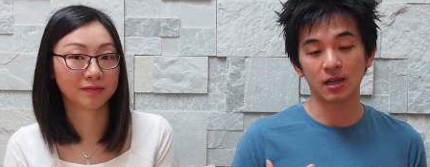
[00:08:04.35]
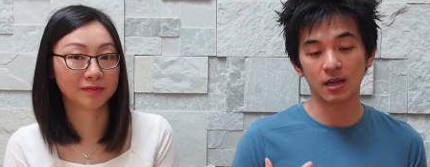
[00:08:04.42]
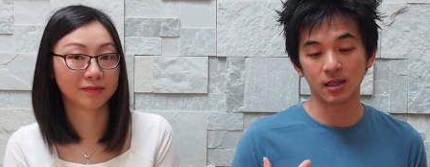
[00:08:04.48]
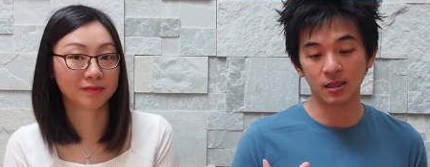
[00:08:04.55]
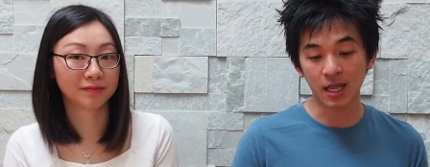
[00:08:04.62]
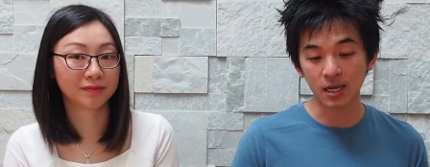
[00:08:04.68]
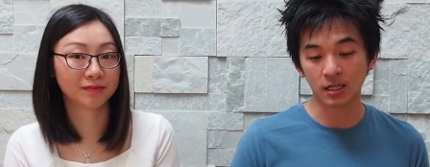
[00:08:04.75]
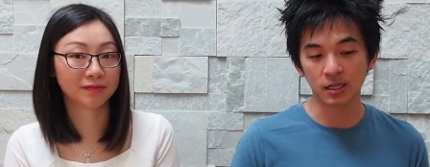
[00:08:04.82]

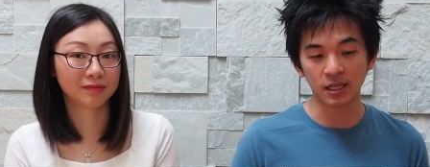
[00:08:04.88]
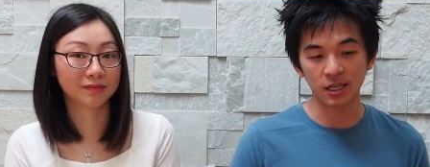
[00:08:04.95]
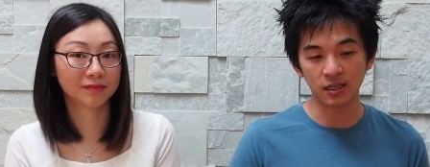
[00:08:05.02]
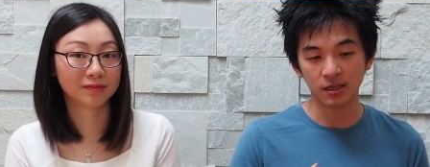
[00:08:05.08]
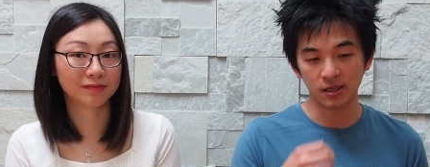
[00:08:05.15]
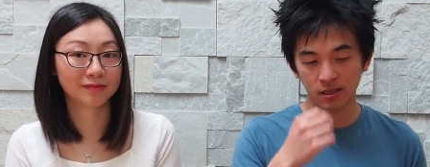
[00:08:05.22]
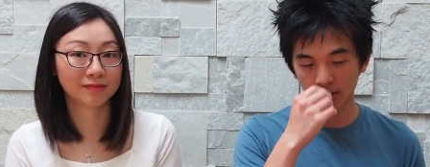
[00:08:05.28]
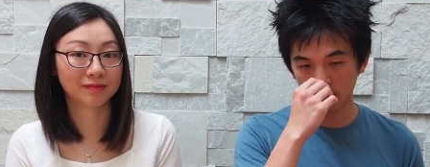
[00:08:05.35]
Speaker 1: luckily
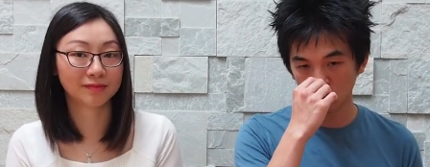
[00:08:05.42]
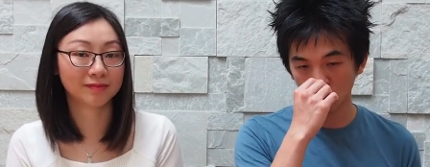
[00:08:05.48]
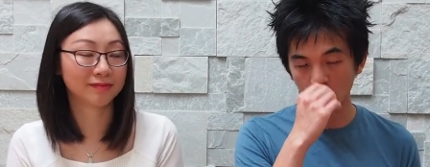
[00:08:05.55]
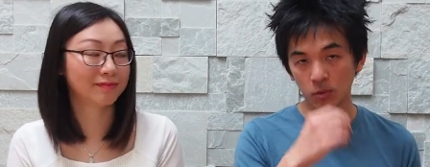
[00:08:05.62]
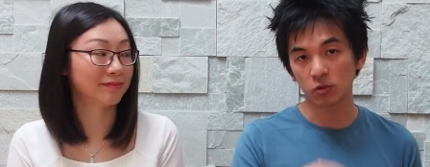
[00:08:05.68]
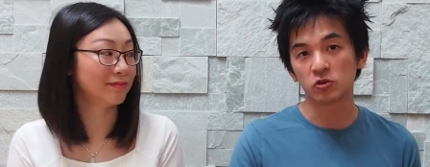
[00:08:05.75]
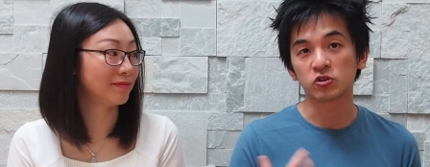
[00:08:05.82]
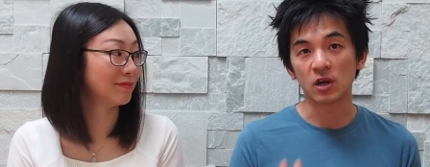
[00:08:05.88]
when we
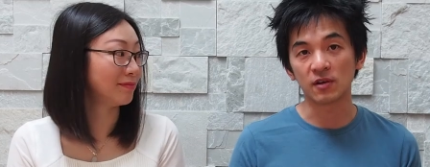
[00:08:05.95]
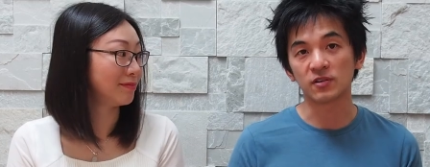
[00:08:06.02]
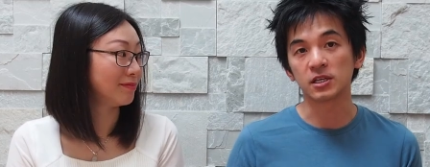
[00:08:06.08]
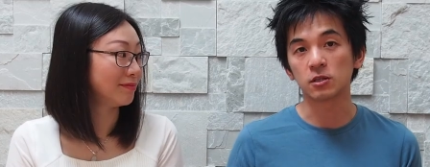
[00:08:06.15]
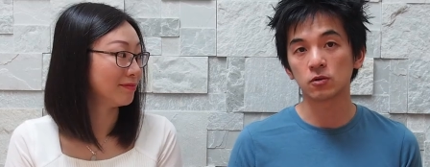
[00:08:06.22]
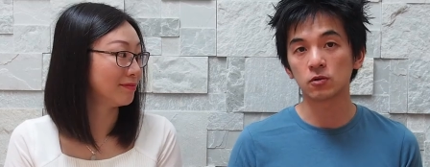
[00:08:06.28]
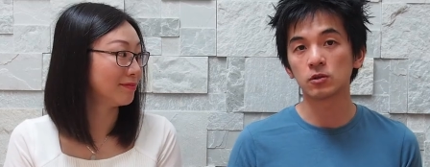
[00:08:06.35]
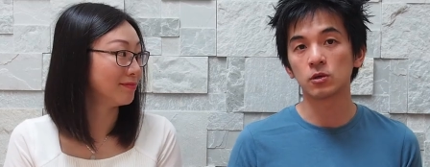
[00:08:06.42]
were traveling
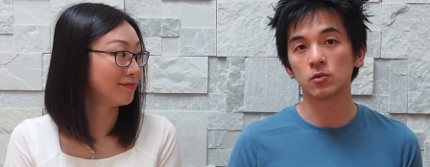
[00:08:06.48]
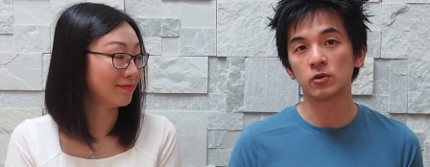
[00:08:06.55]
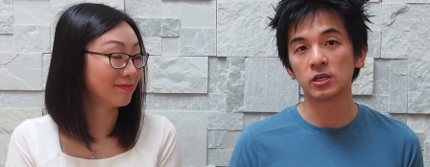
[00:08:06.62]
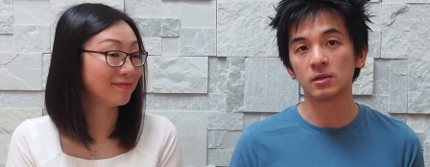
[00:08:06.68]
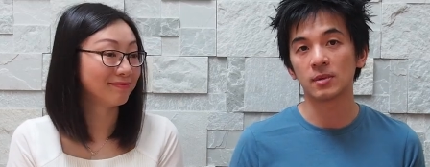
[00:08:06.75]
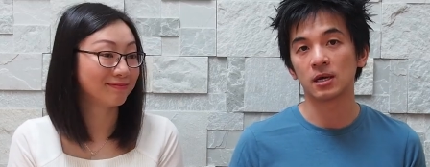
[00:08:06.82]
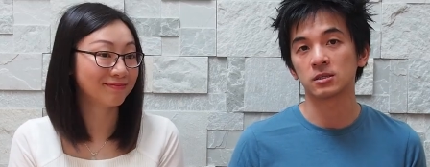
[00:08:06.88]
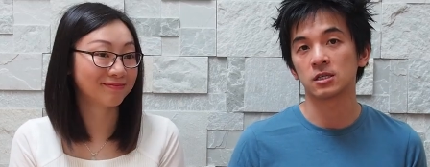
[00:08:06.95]
through the Wuyi
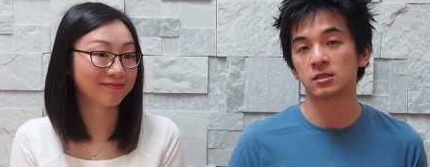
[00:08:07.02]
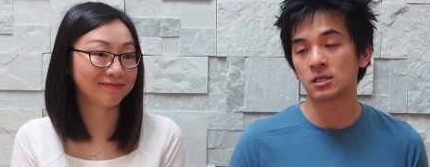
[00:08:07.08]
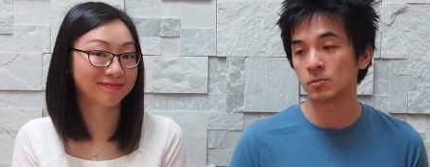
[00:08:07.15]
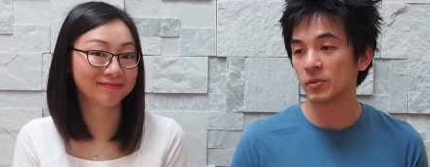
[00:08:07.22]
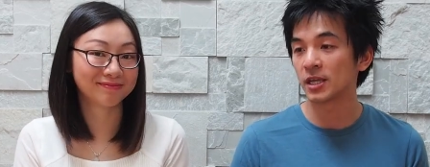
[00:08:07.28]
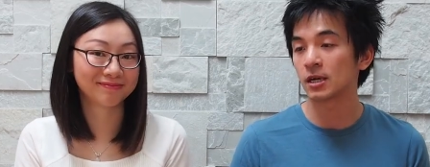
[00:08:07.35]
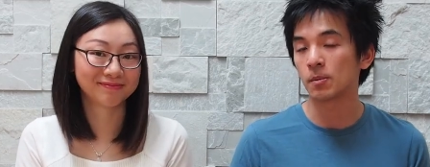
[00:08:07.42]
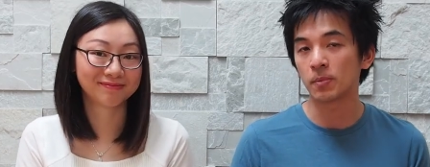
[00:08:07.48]
Mountains and
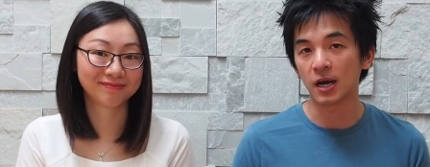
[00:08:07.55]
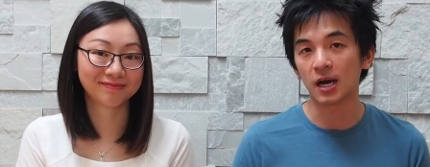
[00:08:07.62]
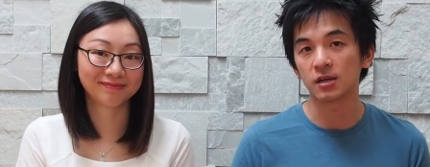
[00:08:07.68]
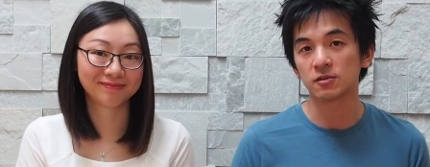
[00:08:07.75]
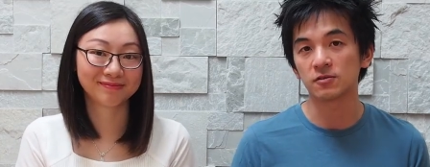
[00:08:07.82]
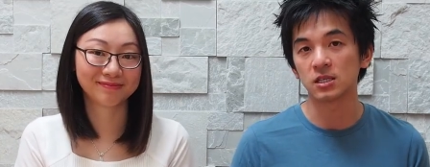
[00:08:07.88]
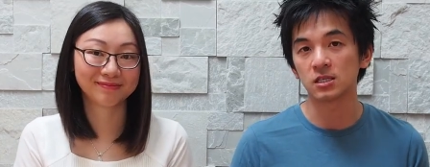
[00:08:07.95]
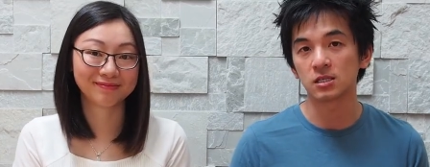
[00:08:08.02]
being a part
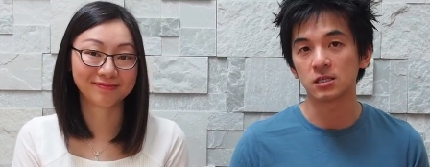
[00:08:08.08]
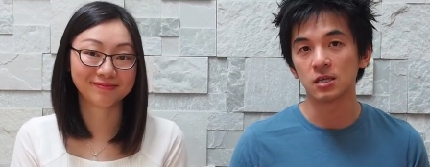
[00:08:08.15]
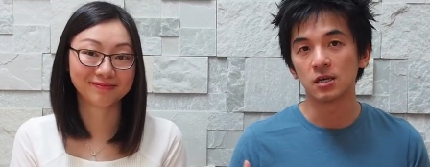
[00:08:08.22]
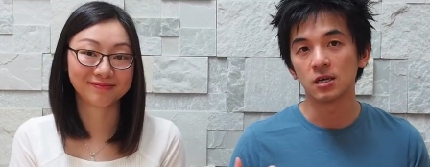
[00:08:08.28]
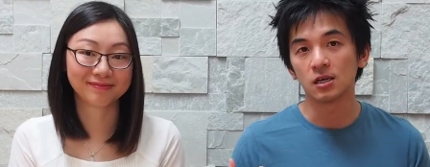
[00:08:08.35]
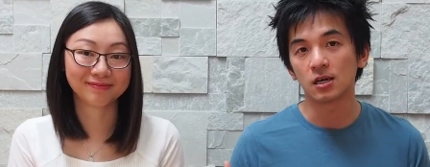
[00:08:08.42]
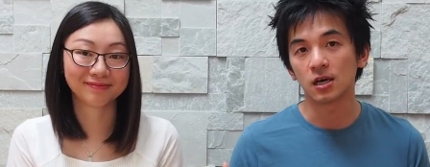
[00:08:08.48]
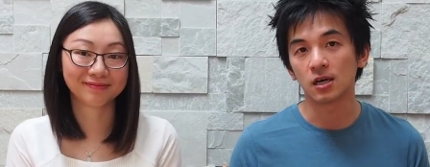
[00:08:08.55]
of this
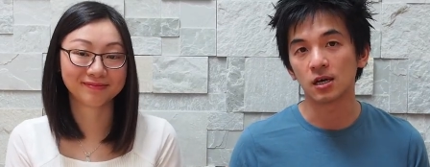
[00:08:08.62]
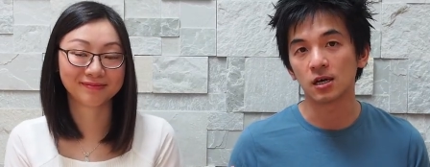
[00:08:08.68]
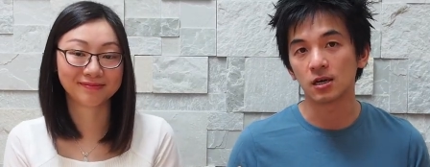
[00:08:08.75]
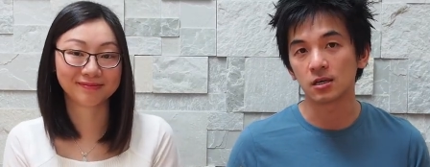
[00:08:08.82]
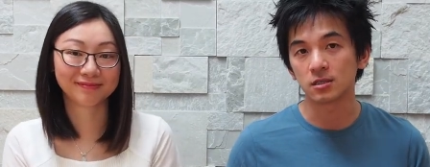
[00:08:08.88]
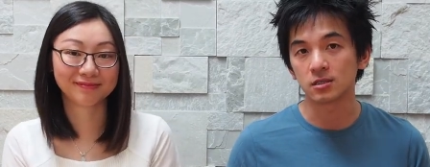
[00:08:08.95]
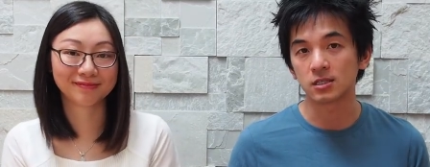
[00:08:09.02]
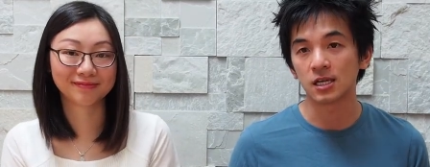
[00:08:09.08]

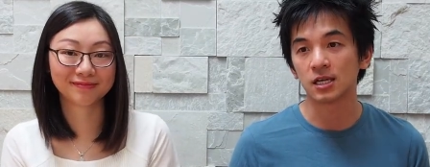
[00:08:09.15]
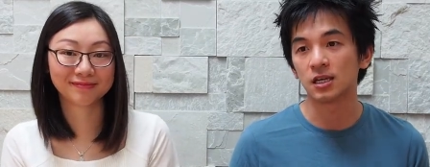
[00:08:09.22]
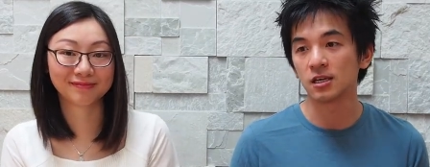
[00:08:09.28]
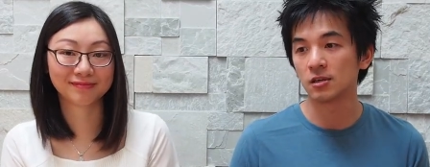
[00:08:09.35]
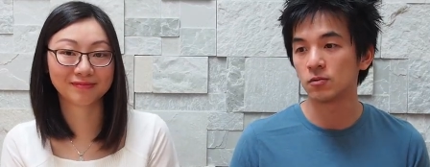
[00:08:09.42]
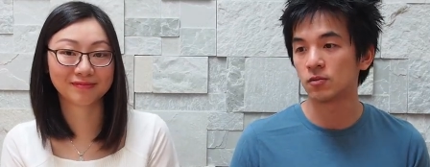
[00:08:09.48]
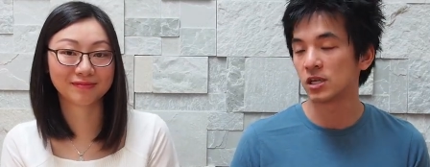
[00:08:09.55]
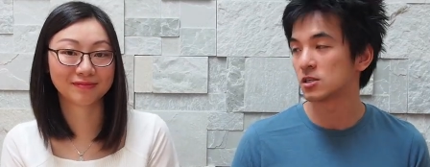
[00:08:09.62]
uh,
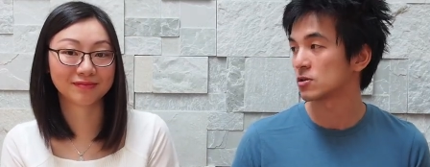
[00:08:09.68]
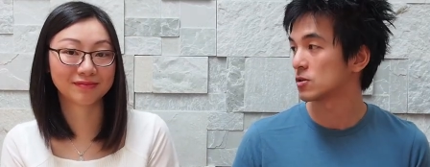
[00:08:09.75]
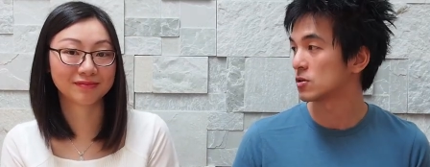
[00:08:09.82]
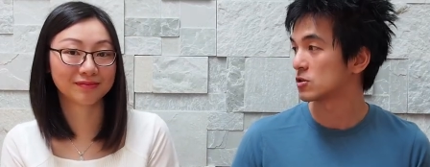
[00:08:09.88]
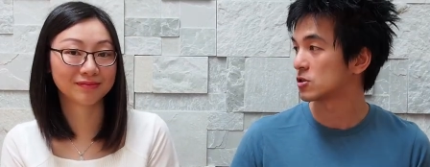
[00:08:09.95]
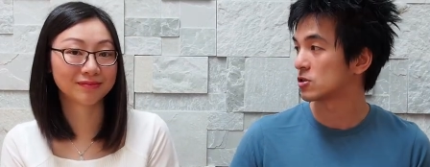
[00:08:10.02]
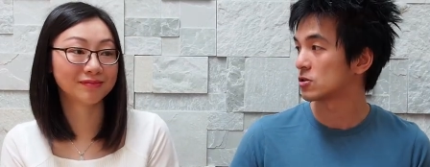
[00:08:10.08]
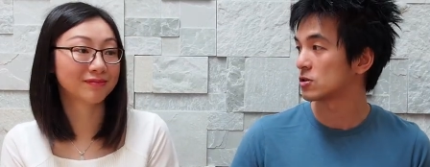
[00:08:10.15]
tea
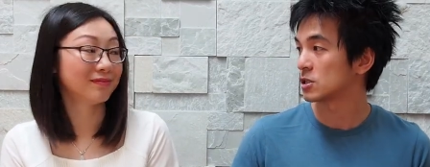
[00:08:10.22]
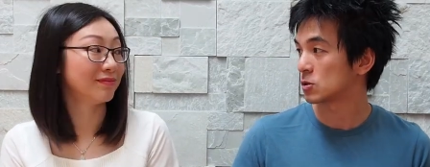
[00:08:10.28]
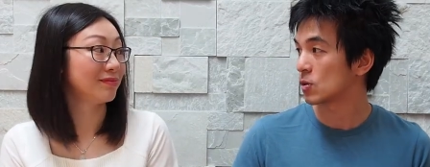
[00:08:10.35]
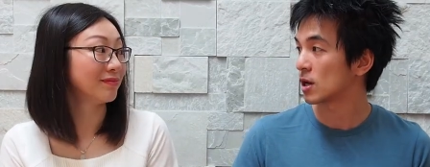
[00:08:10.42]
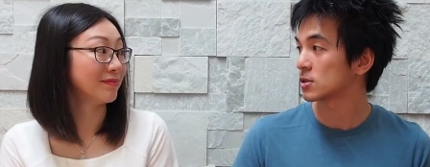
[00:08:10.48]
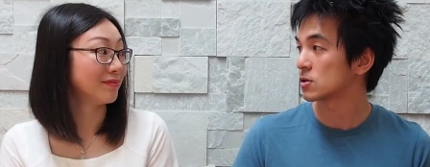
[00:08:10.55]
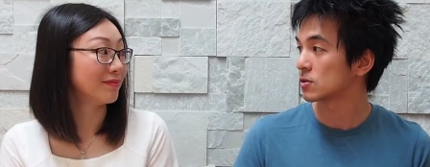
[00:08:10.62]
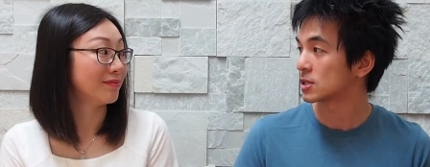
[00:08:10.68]
research, this
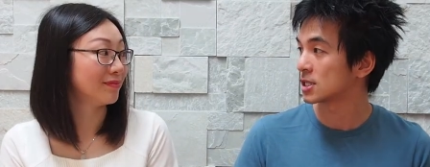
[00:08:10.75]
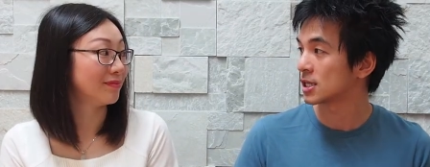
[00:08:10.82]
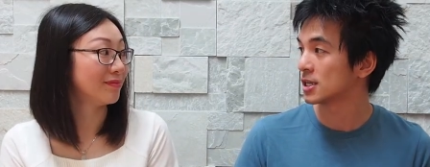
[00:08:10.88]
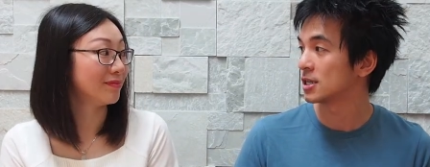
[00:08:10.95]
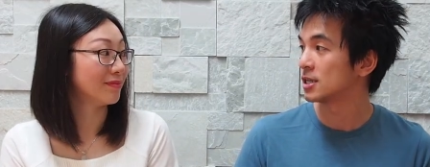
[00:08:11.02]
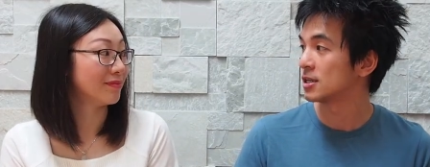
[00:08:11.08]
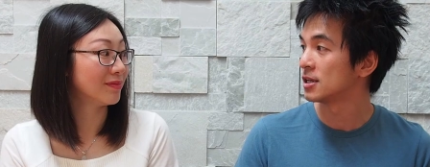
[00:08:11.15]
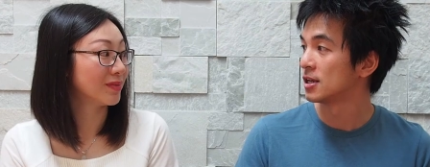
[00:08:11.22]
Guangdong
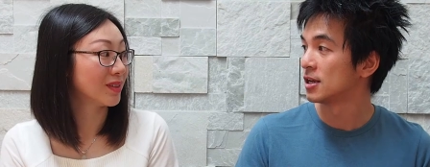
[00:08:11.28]
Tea